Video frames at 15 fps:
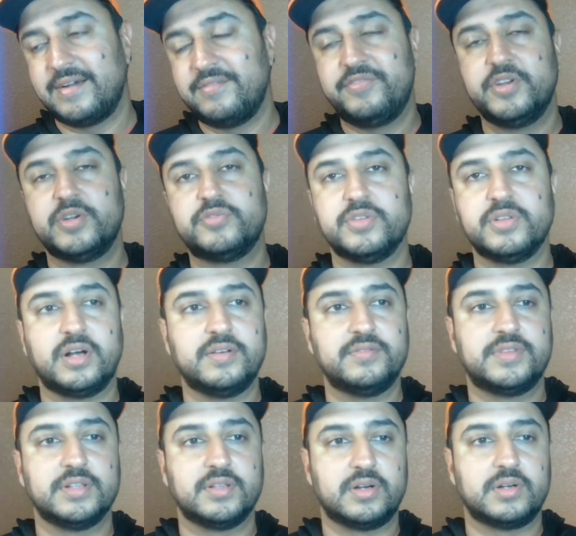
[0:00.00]
I'm fearful
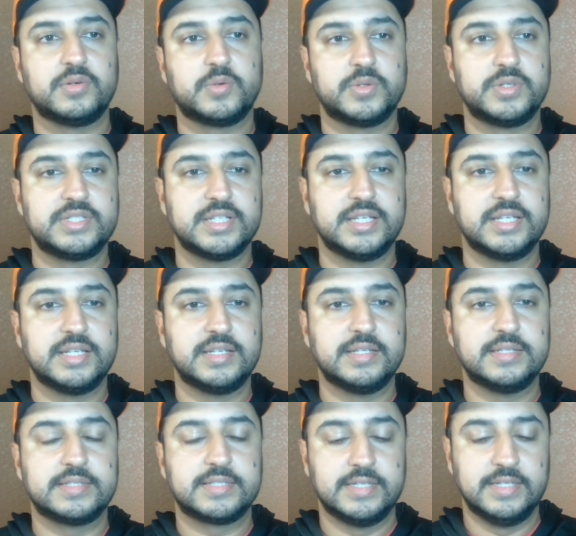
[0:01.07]
of the Longhorns
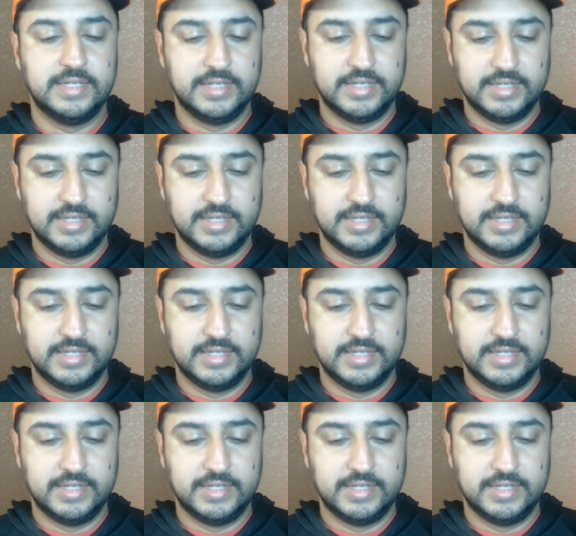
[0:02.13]
is